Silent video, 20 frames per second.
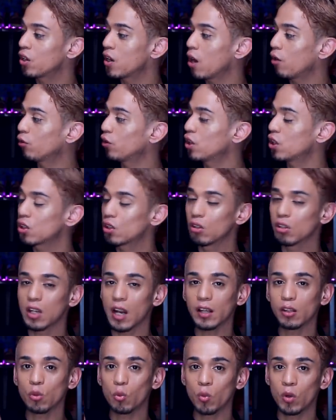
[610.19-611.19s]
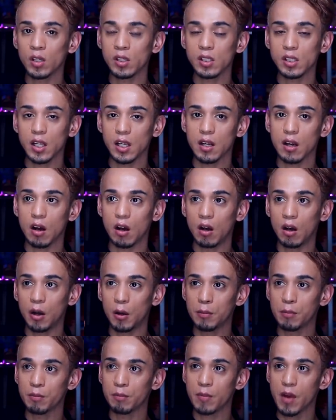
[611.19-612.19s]
Now these look like the ones that
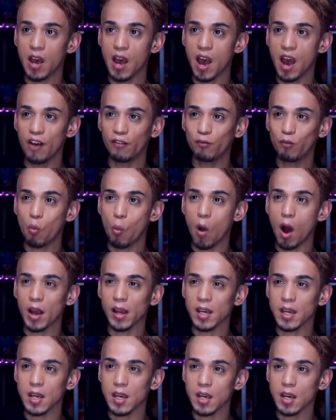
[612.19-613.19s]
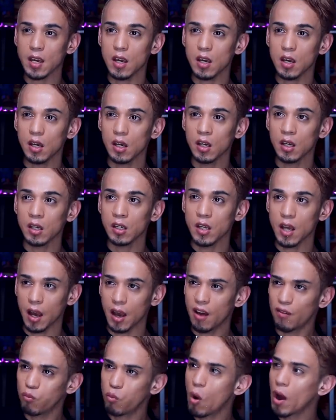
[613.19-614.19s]
um, FYE,
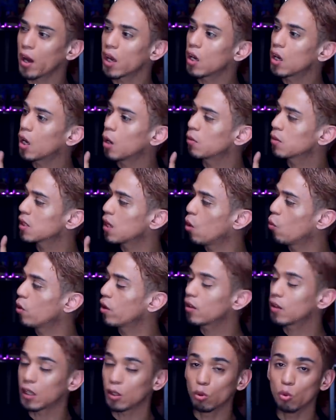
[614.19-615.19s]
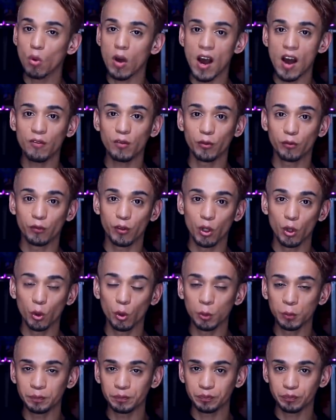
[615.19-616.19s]
yeah FYE comes out with. They do have a
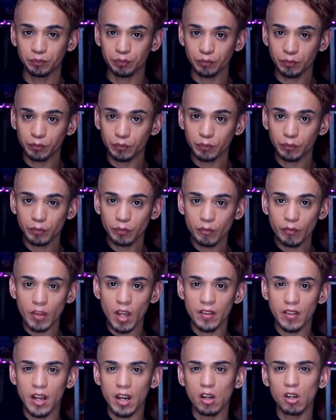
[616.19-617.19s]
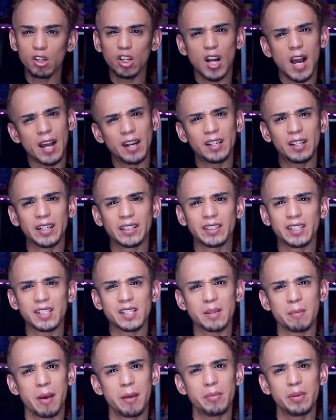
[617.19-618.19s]
few they look kind of like
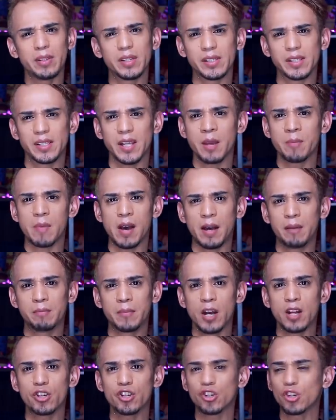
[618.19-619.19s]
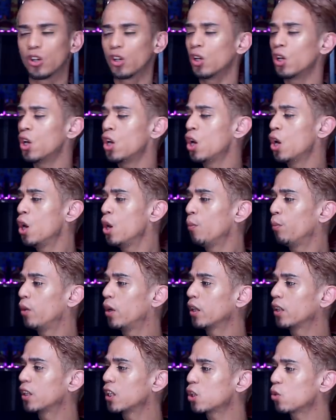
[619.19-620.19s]
this. It might be the same, I'm not sure.
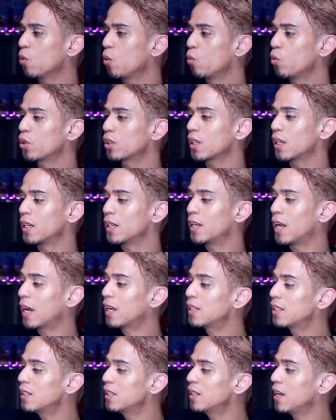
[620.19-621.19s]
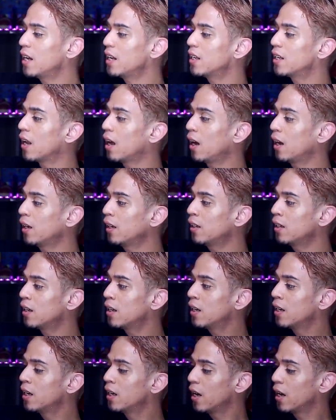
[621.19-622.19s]
But this one was 19.99
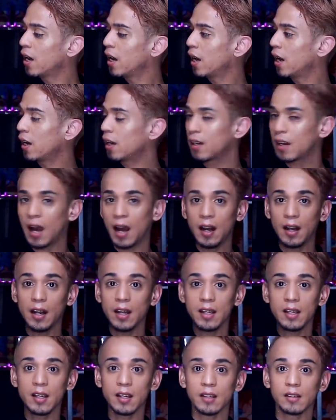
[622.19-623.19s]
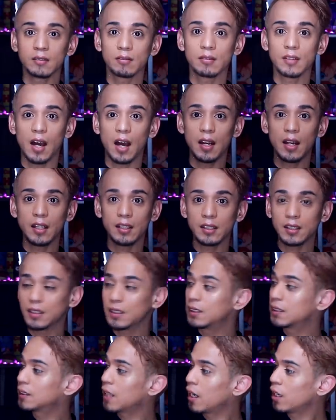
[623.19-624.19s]
and I like it. I like the
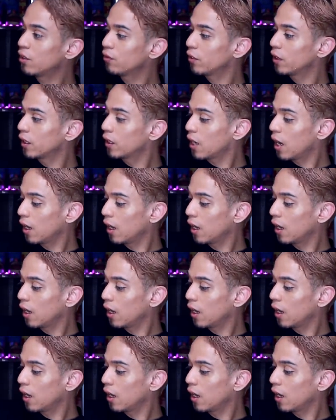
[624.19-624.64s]
design of it.